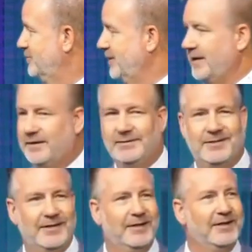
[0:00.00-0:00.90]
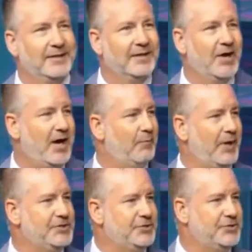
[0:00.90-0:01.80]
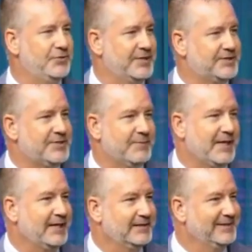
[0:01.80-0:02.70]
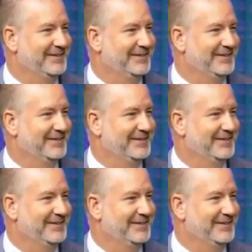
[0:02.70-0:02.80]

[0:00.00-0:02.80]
We like, God, why'd you do this to me?